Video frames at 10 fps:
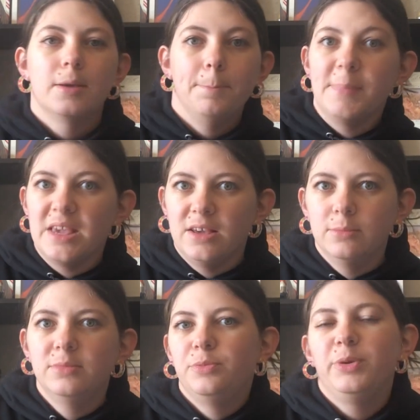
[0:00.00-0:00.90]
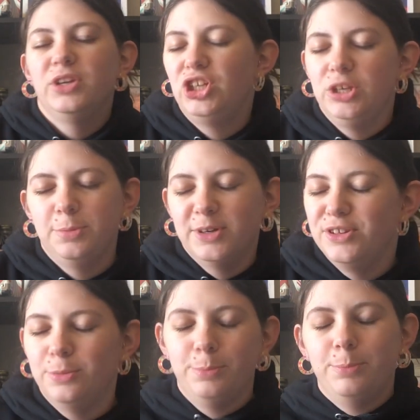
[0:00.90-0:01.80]
memes, because she puts
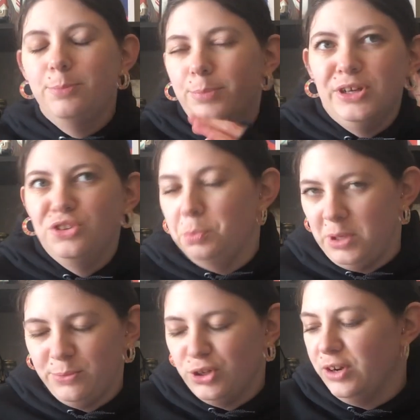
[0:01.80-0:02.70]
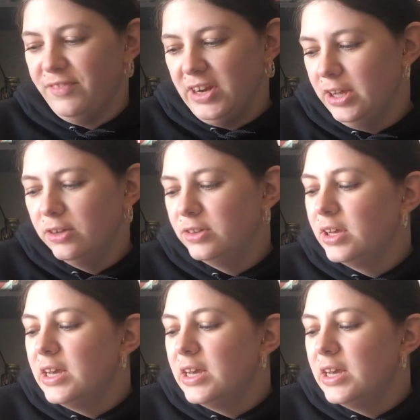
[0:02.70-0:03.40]
a bunch of memes in her videos.